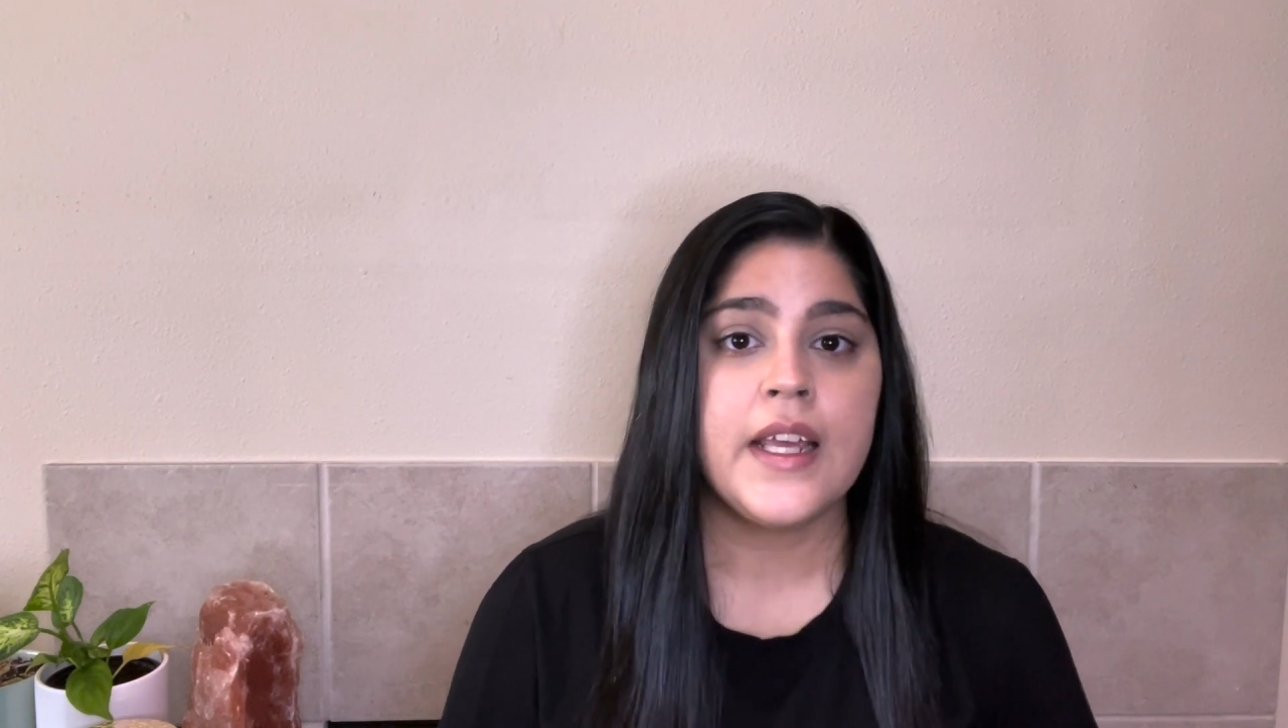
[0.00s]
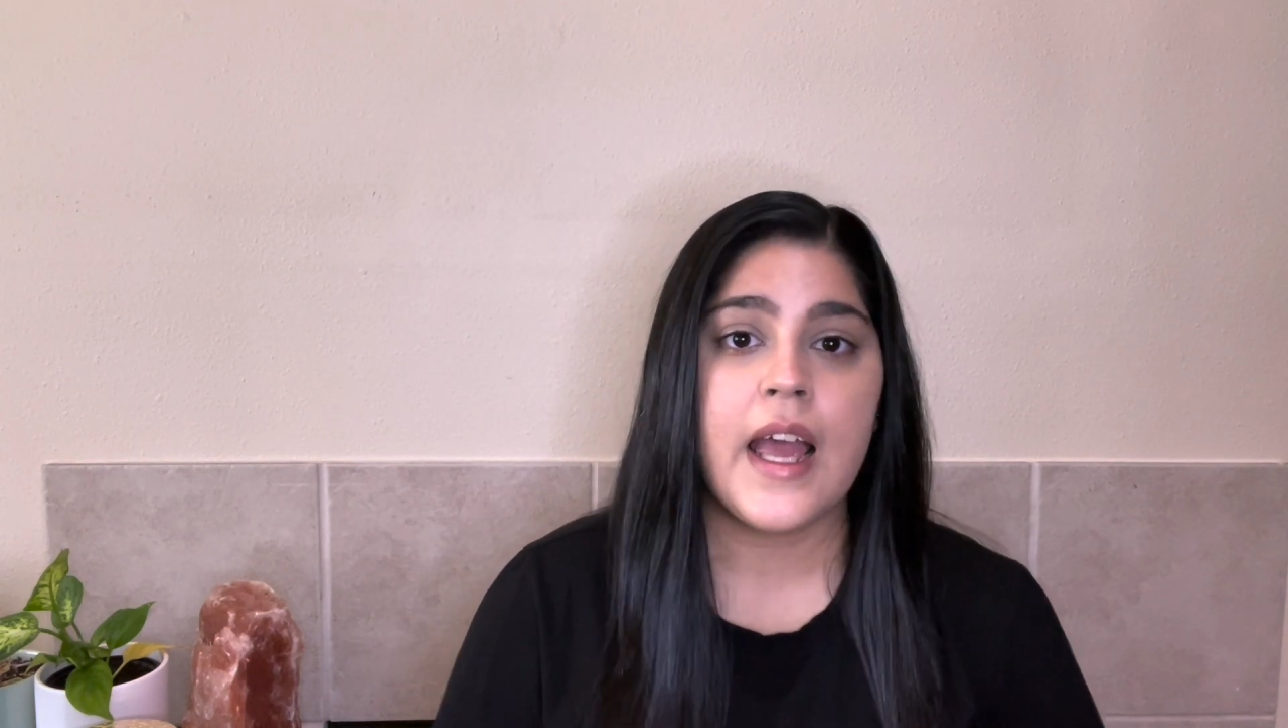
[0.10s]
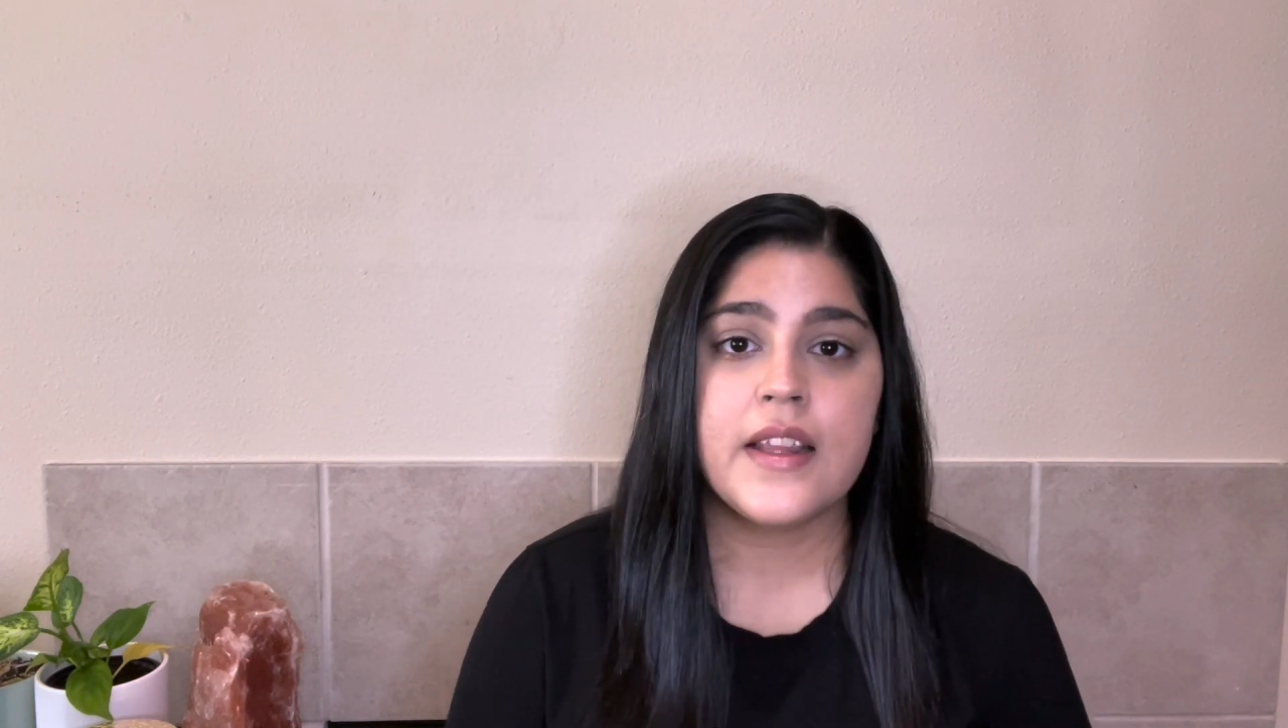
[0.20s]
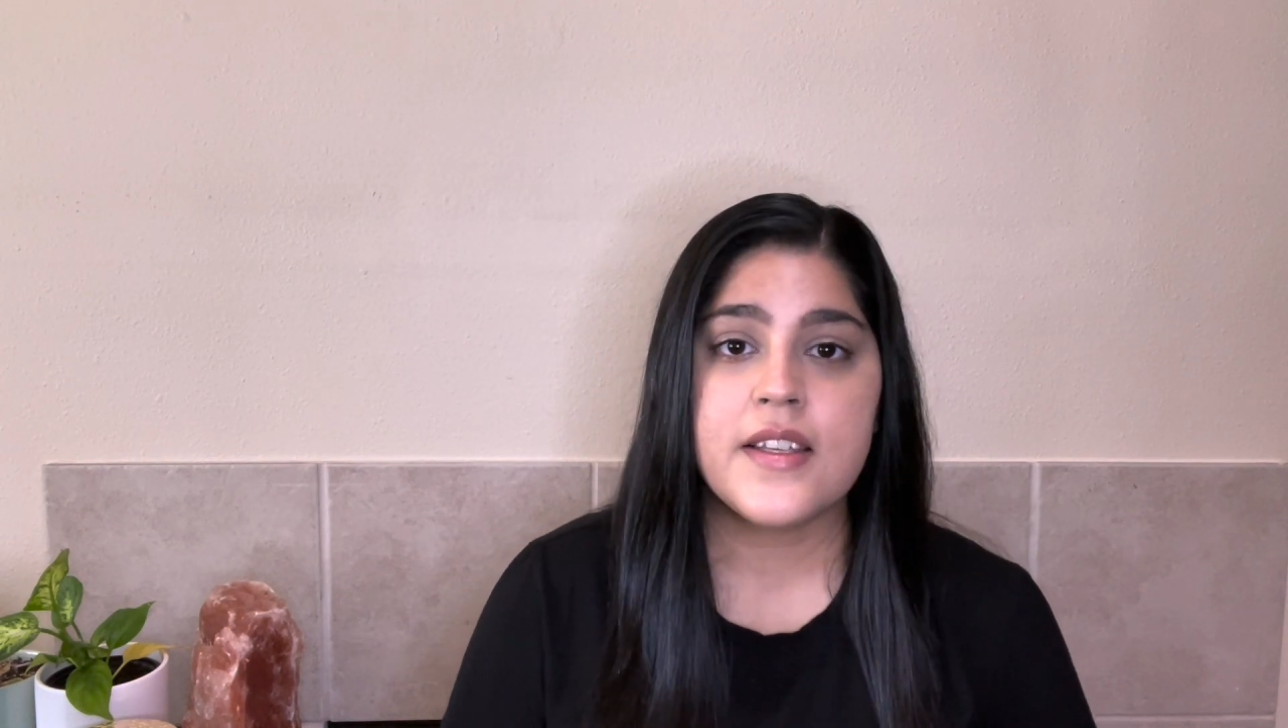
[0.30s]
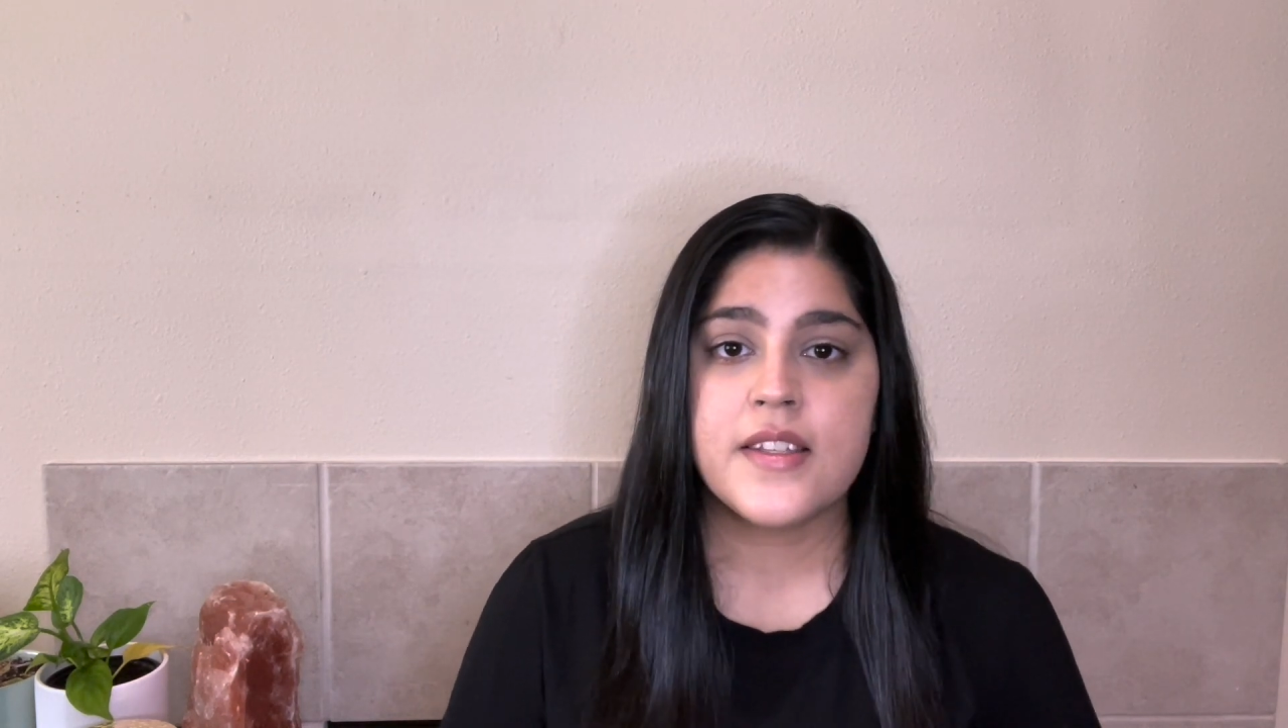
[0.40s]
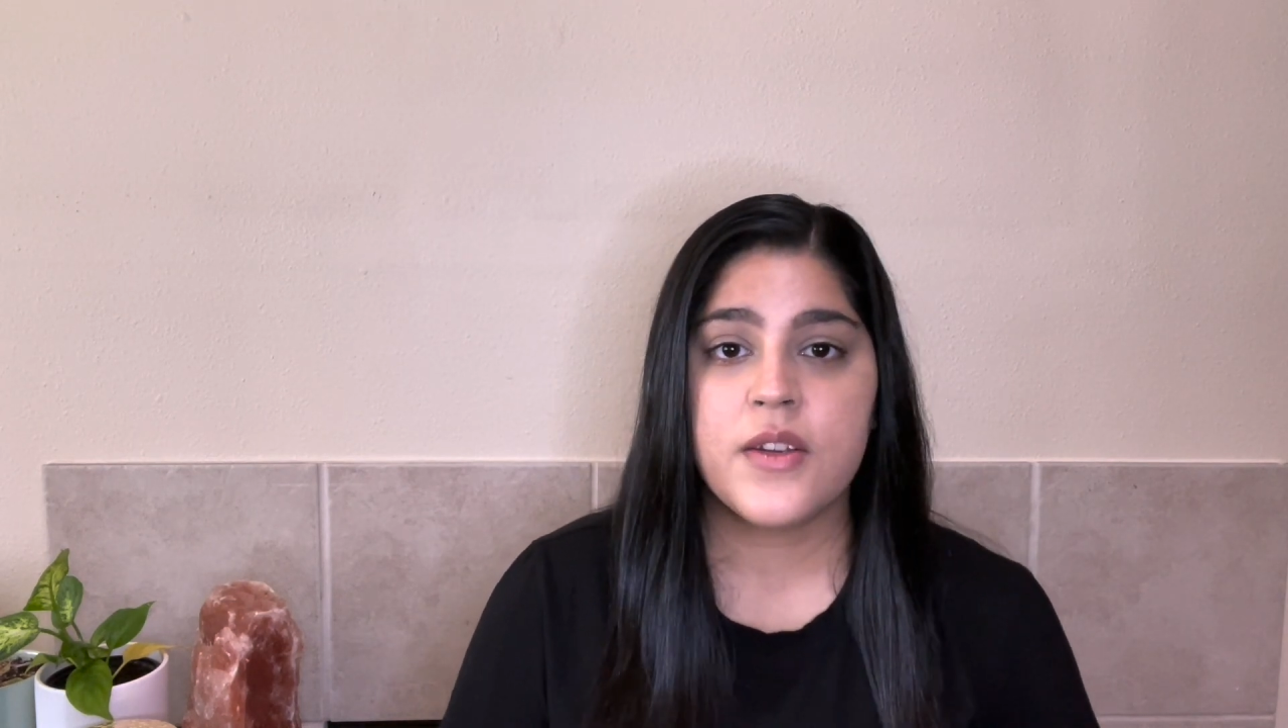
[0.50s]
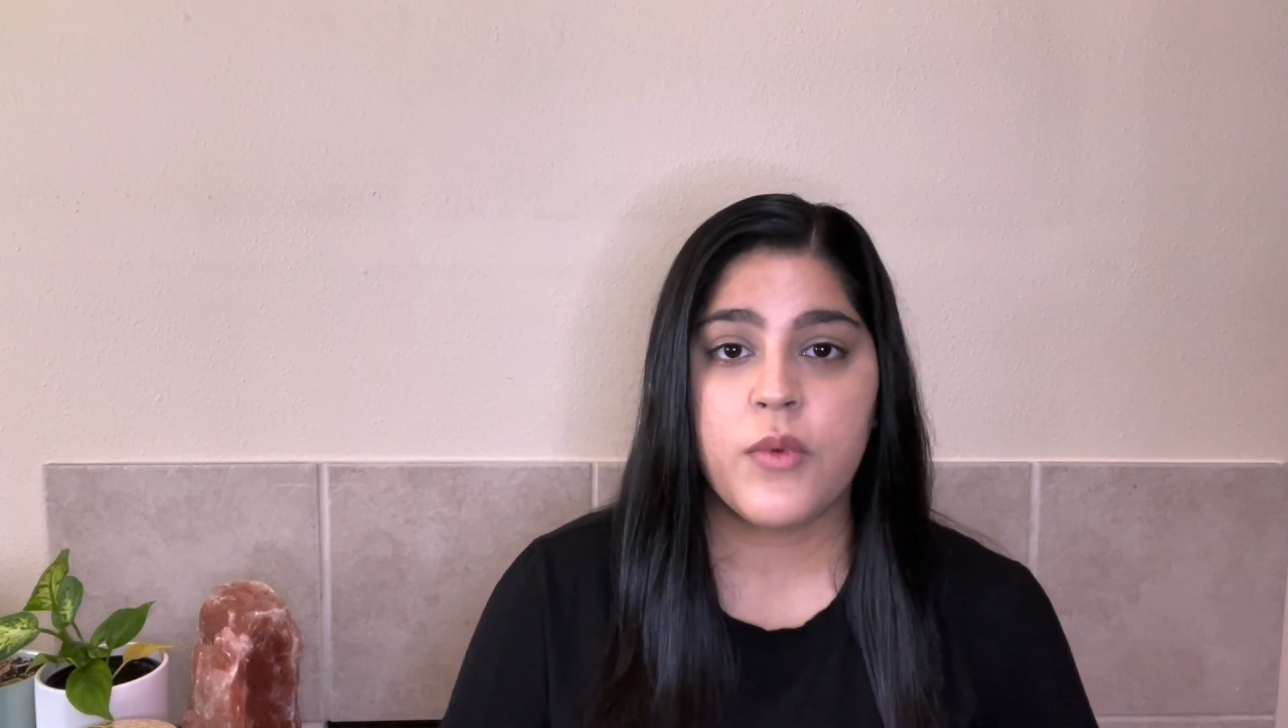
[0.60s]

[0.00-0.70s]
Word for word: At least it